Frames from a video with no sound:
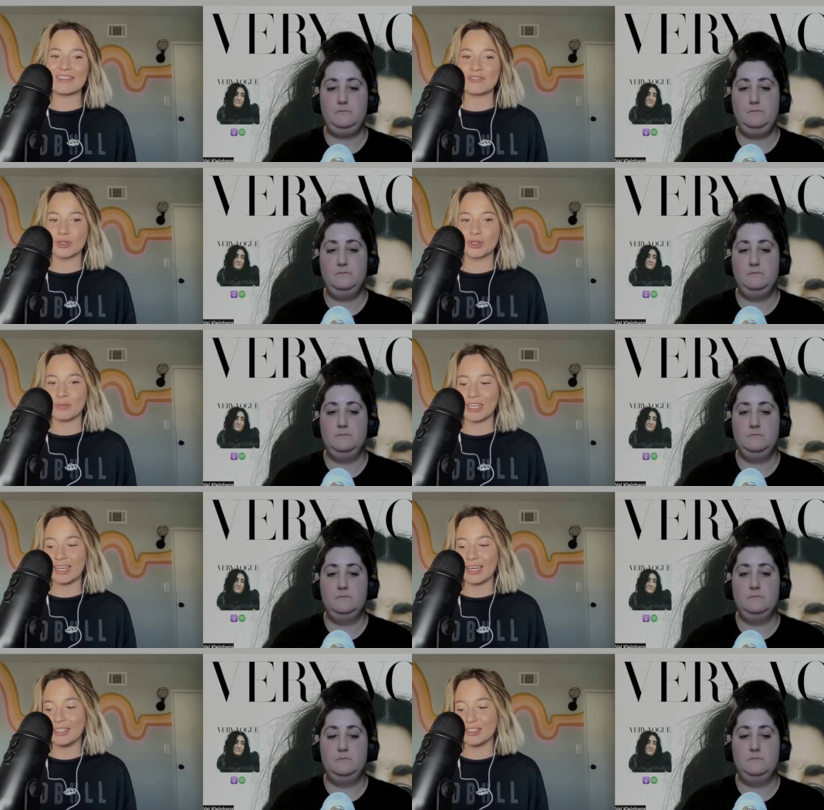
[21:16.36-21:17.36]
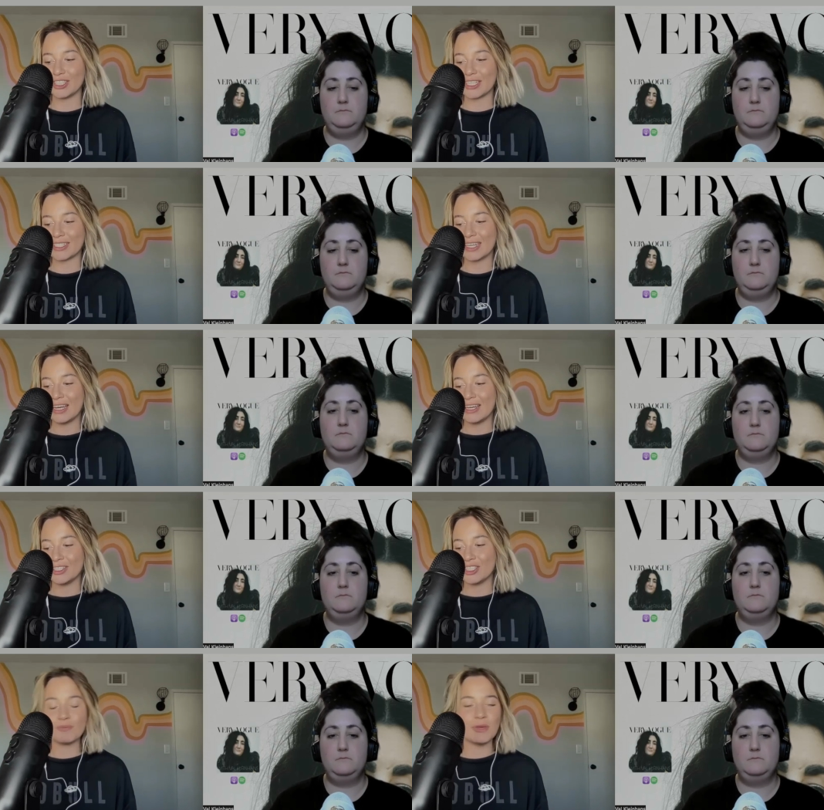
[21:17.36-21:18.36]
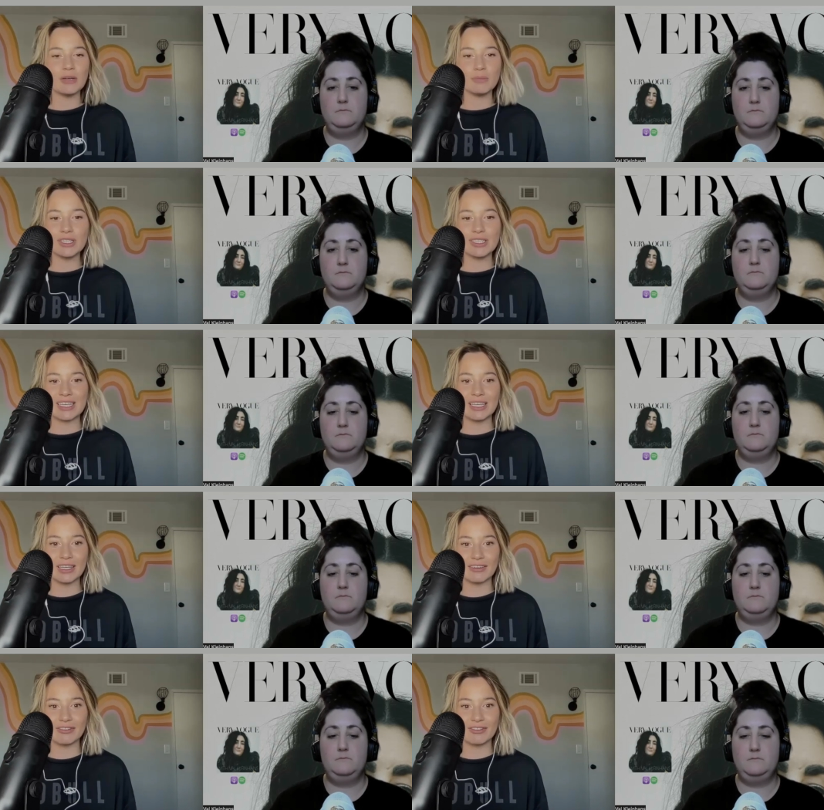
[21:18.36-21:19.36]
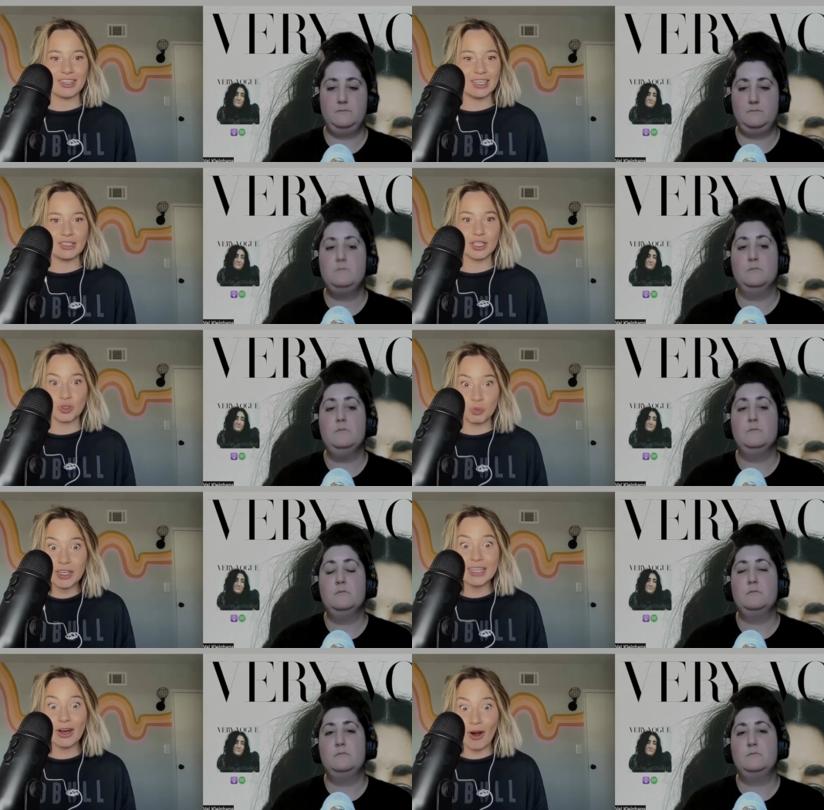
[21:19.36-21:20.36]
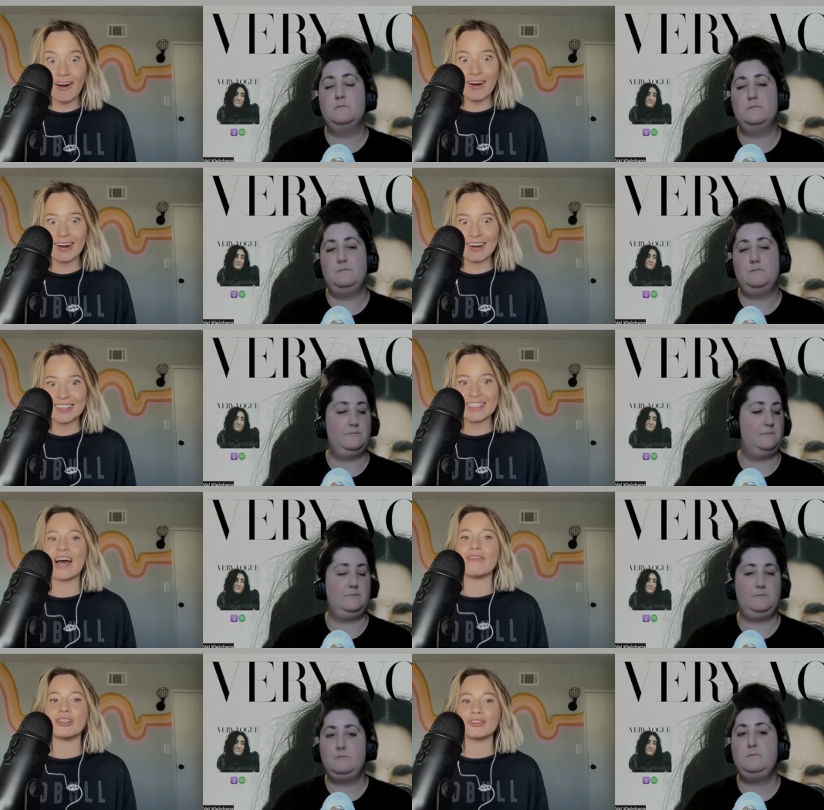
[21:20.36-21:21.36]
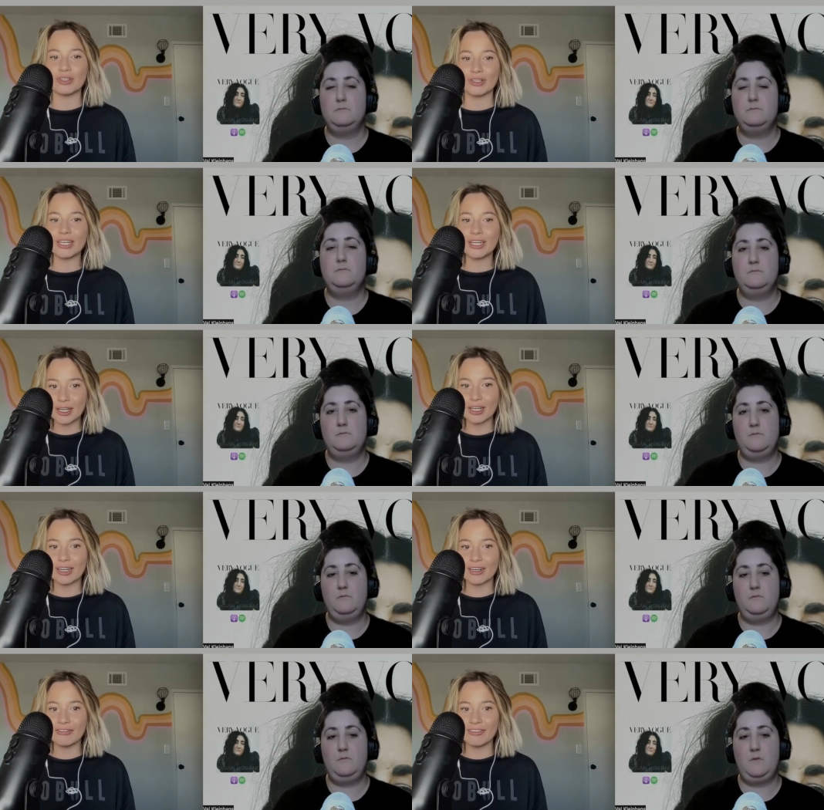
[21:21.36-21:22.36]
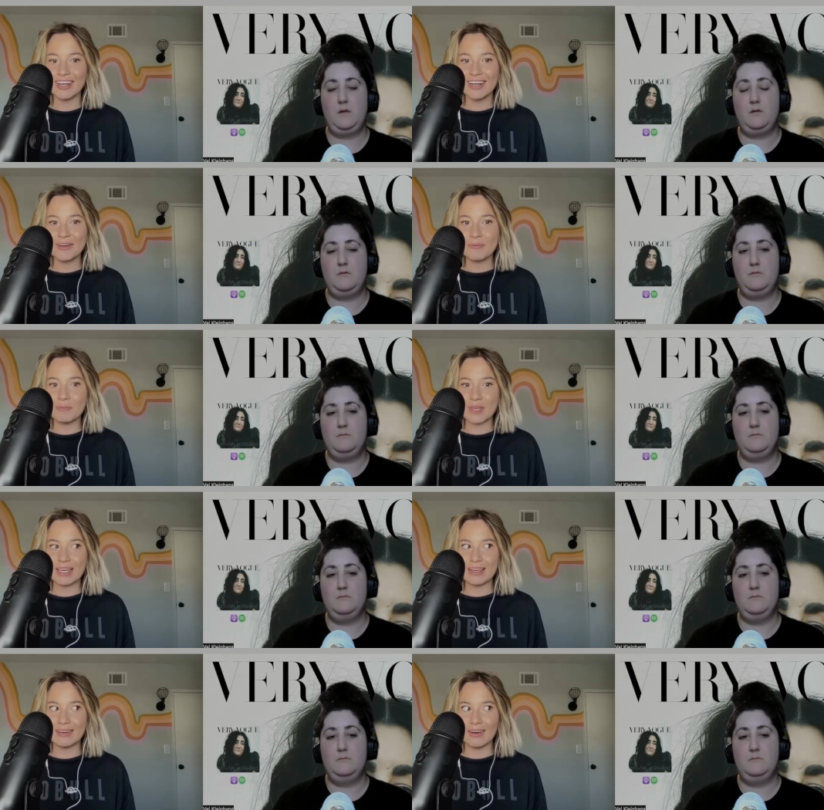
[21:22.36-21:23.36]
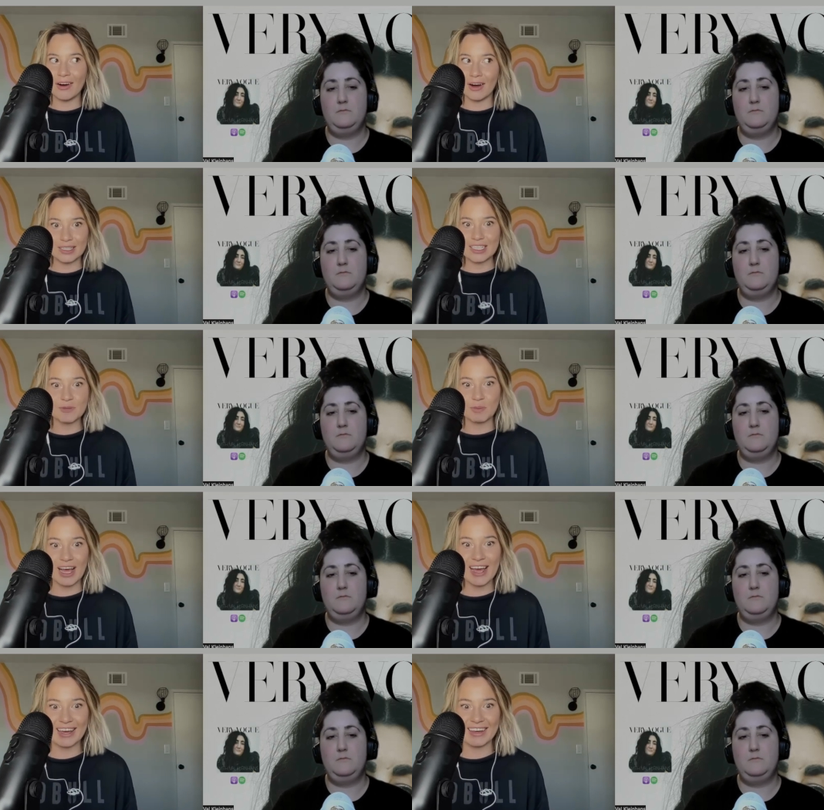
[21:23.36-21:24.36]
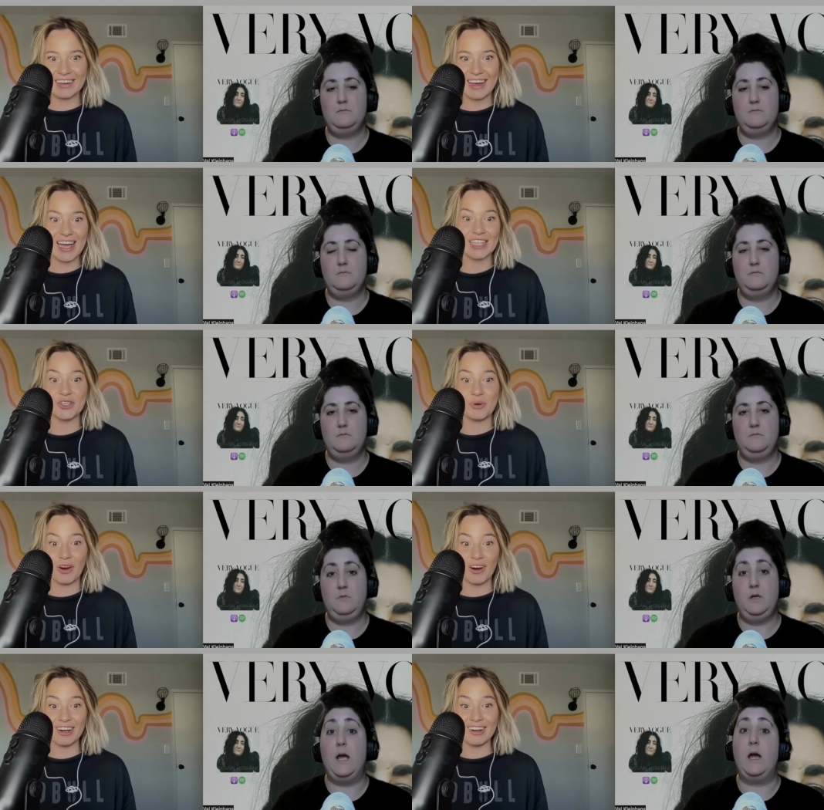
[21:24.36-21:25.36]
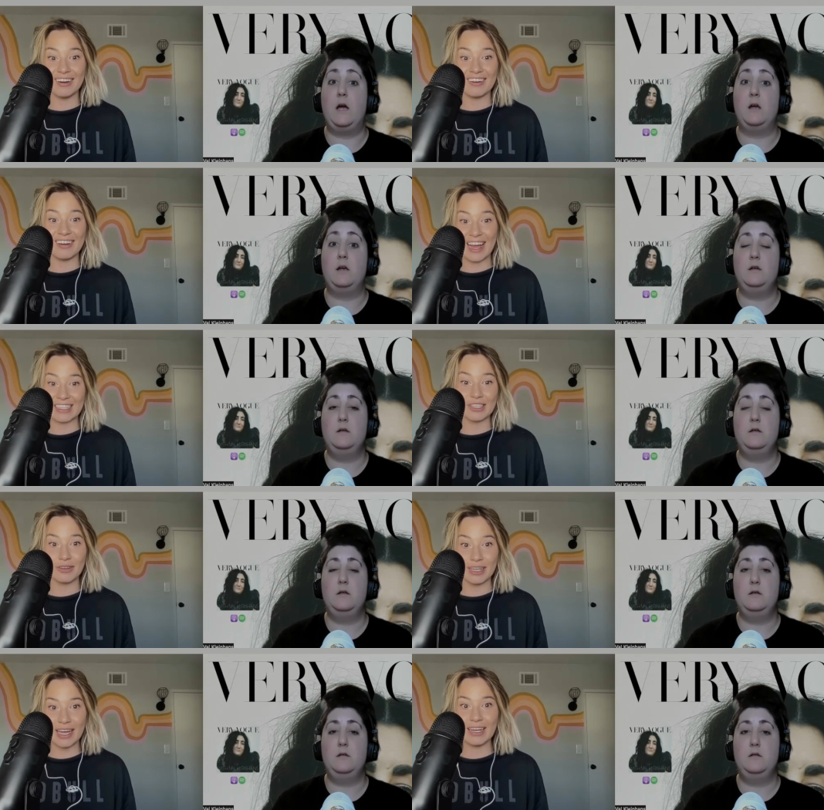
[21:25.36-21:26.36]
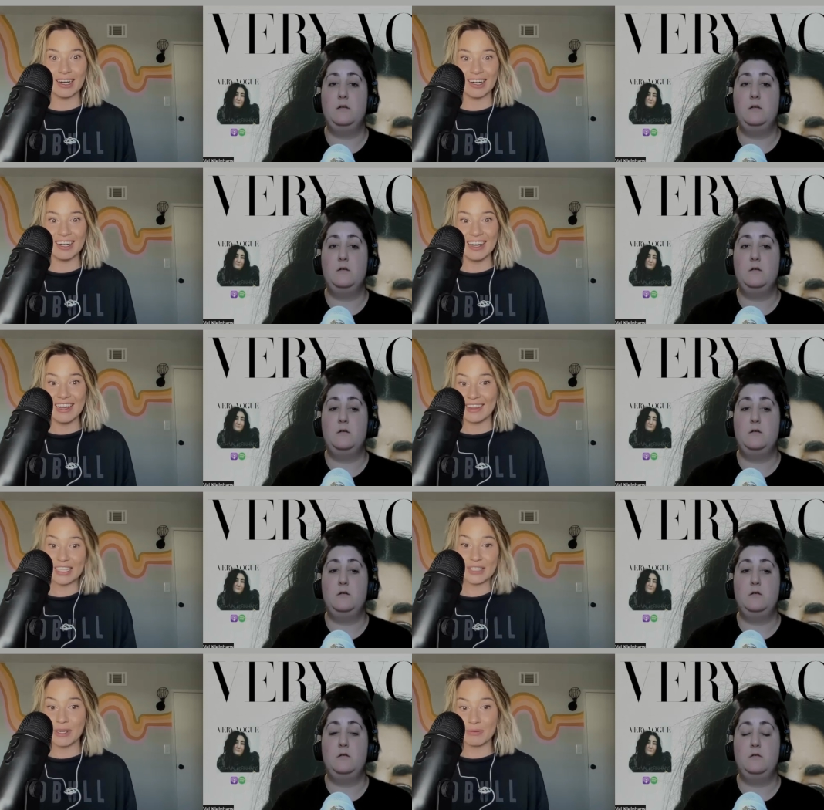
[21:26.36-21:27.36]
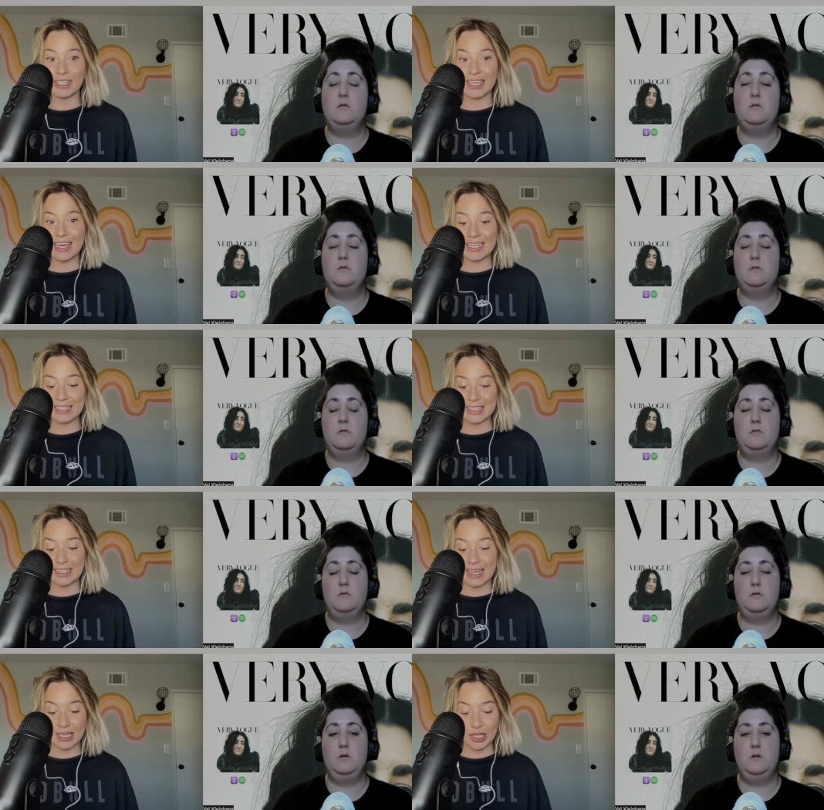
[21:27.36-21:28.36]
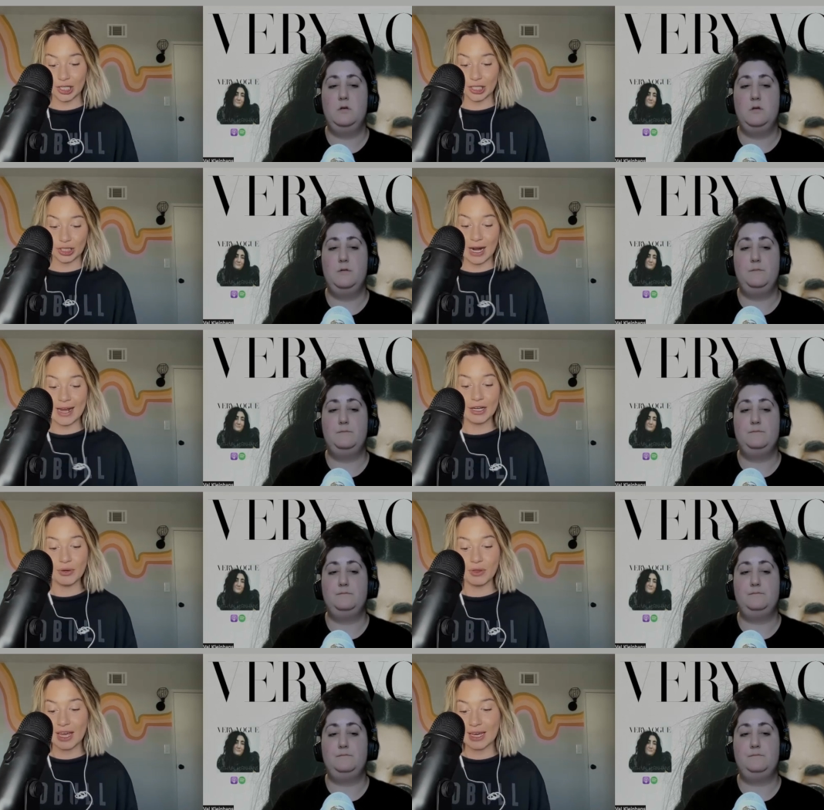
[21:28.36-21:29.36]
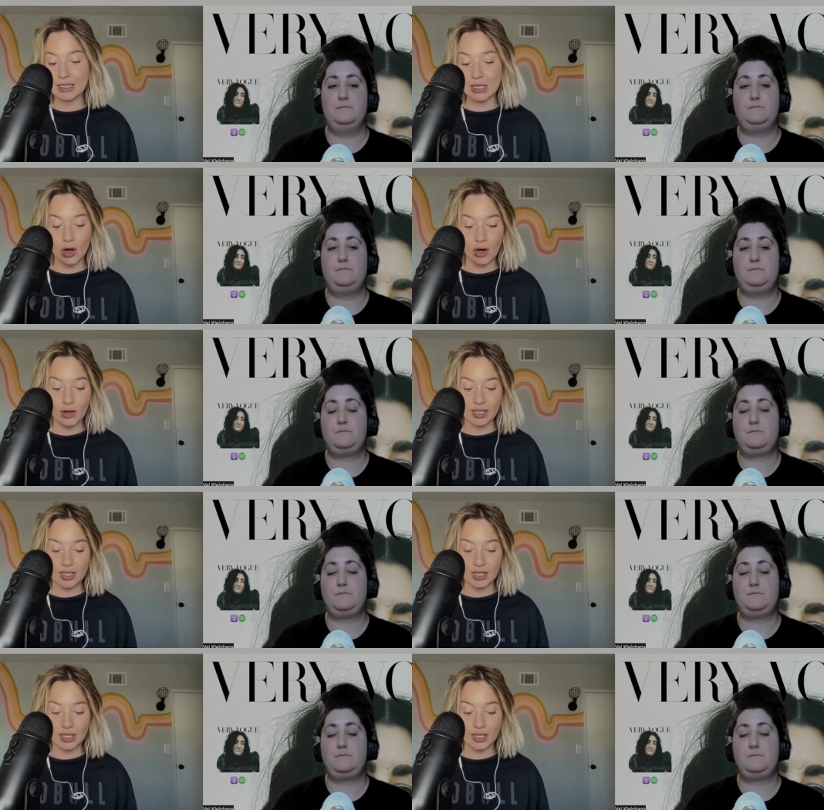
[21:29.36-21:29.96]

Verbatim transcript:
Speaker 1: of social media and just just being perceived it's it's really hard to have your learning curve be on display as you are yeah. as a creator that's what it really is is like you're trying new things all the